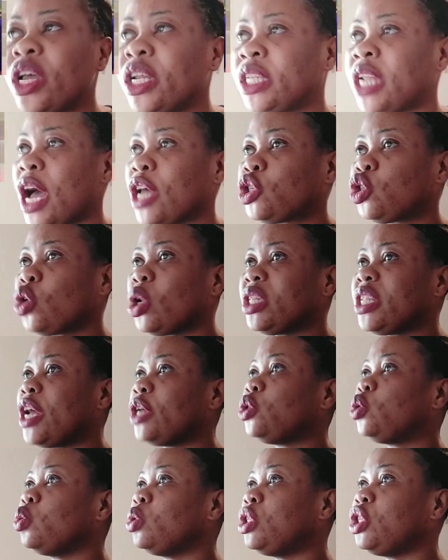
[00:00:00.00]
Now so
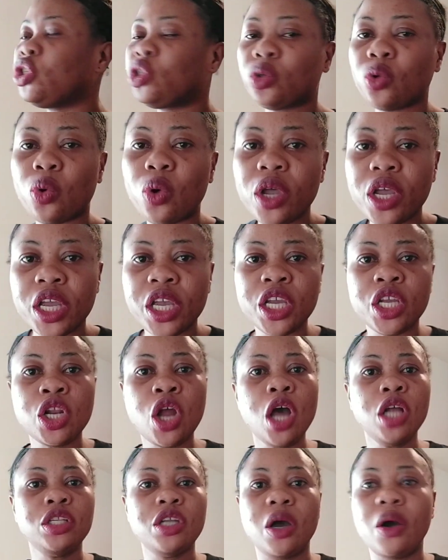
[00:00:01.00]
they do this so you
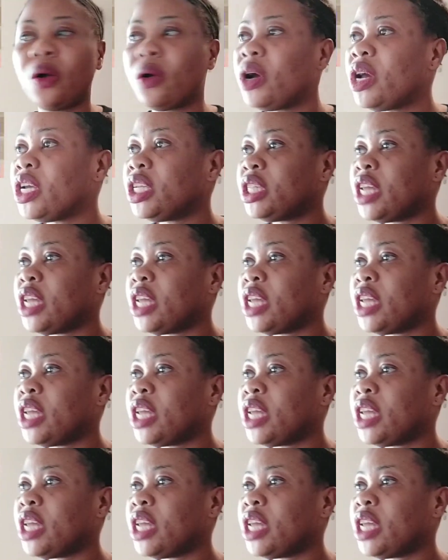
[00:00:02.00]
know